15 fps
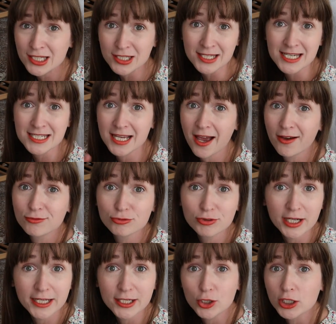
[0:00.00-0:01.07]
You need to have
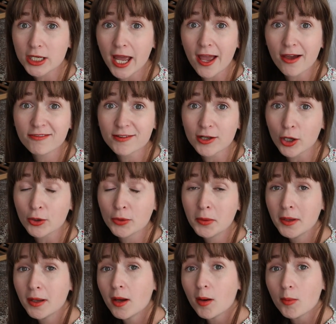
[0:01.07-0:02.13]
really good airflow,
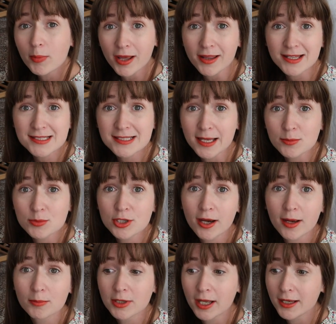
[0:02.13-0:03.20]
but at the same
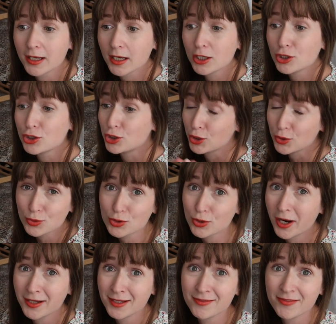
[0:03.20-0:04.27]
time, like, do
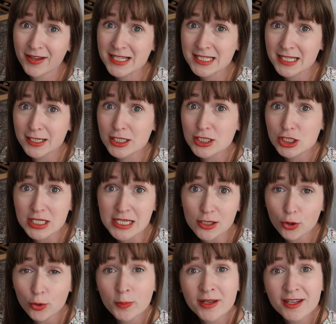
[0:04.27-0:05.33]
try and invest in
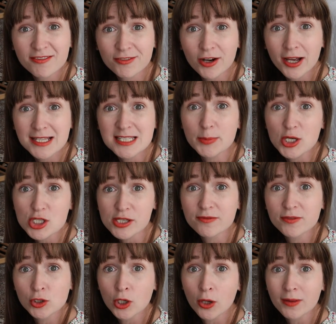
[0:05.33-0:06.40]
dehumidifier, especially
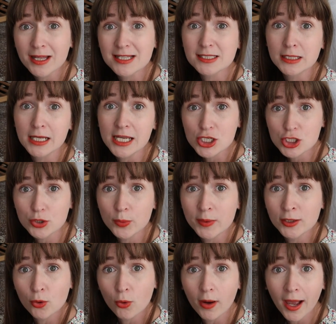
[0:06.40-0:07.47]
if you know that it's an issue
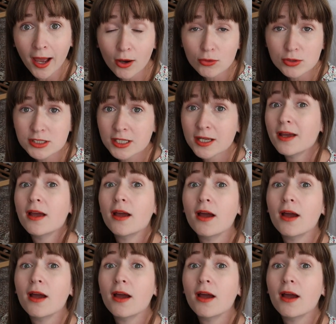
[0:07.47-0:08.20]
in your house.